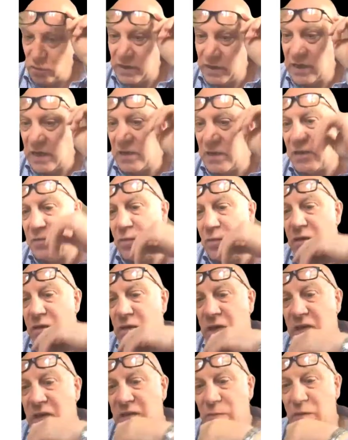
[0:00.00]
your
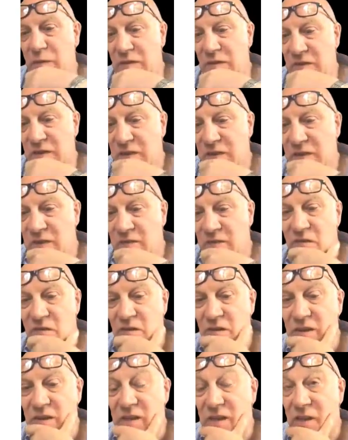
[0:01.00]
engagement, expertise and
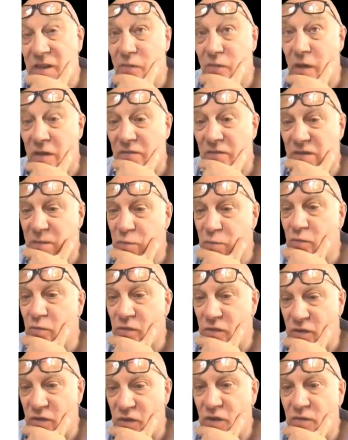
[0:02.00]
advice is around
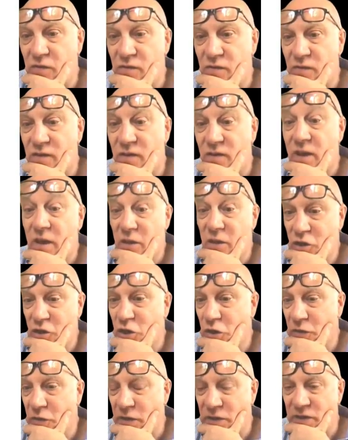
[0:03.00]
support to students
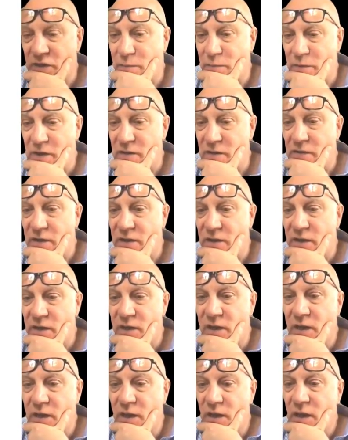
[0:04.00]
during this period.
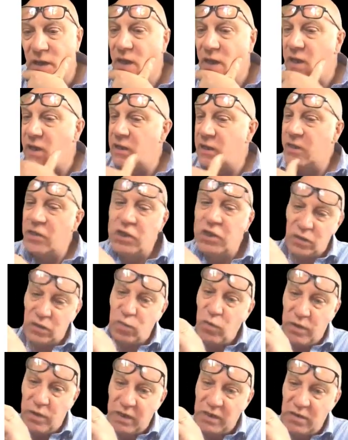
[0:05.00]

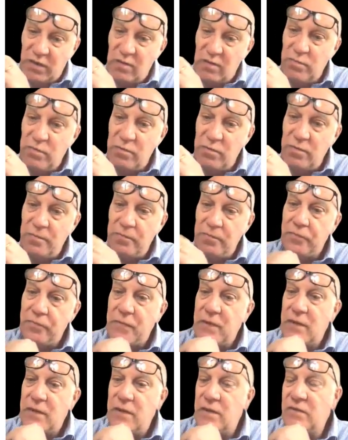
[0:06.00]
Just one example
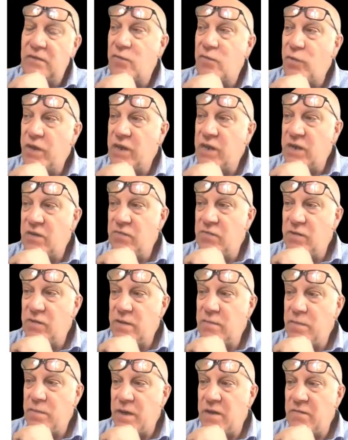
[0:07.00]
is that we
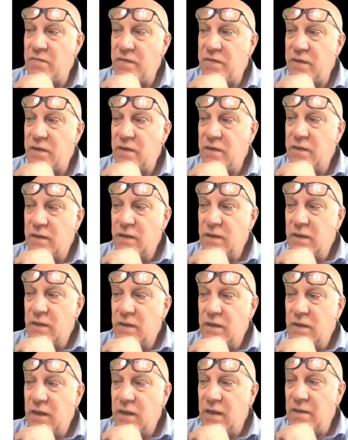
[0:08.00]
currently benefit
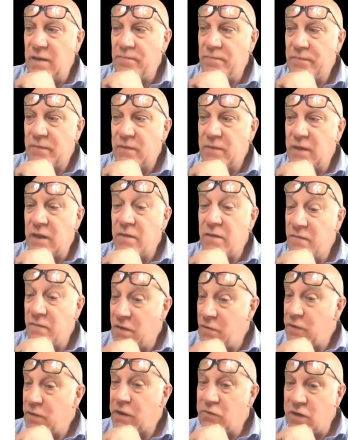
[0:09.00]
in a
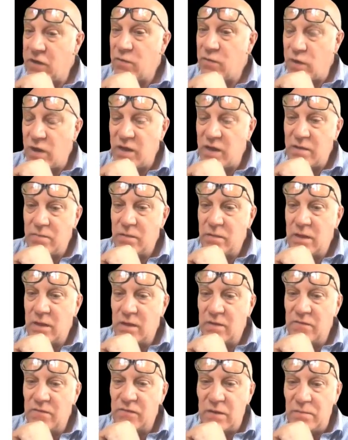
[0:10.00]
very great way
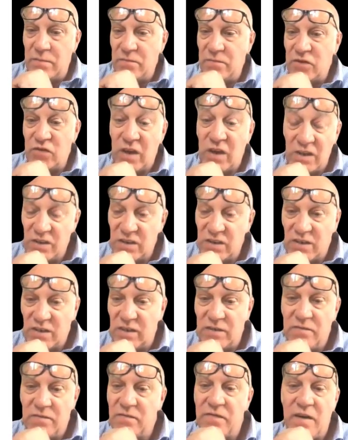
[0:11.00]
from
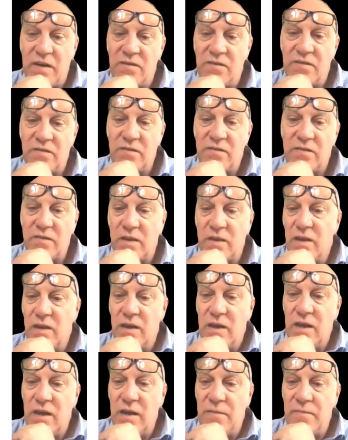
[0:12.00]
trusts and funds
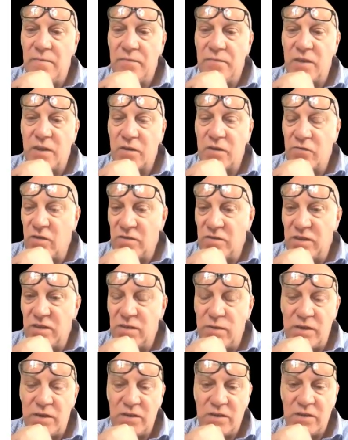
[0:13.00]
that are
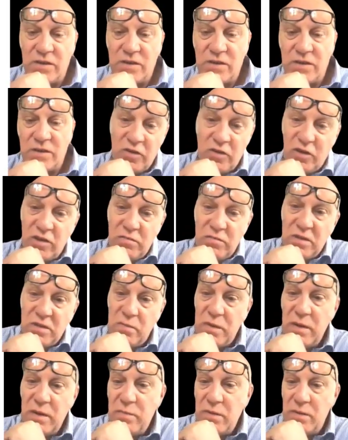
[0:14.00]
granted to us and scholarships
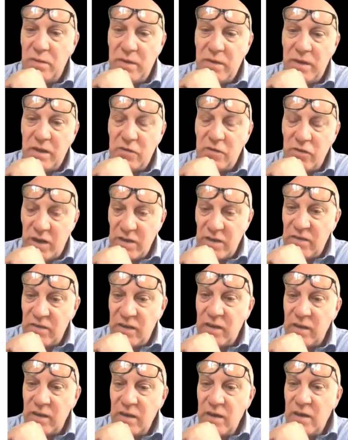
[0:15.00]
that people have been
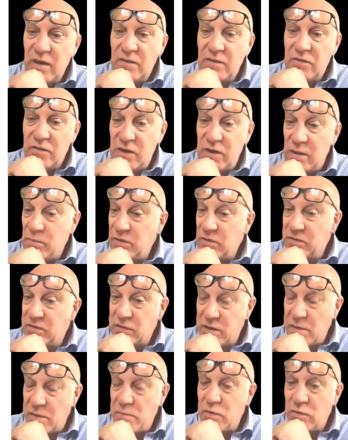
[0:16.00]
creating to enable us
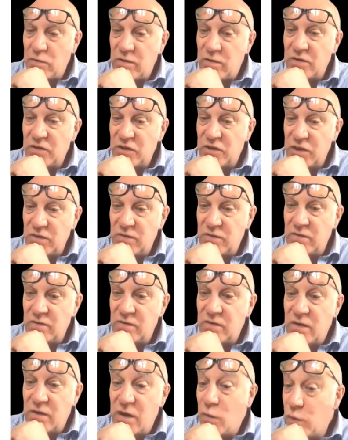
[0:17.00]
to support our
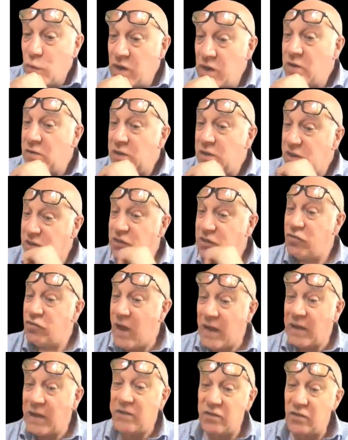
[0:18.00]
students. We know this
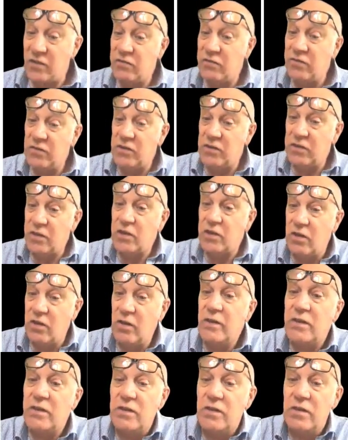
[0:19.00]
attracts students to the
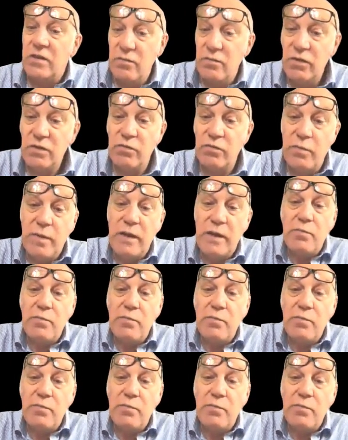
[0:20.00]
college, which will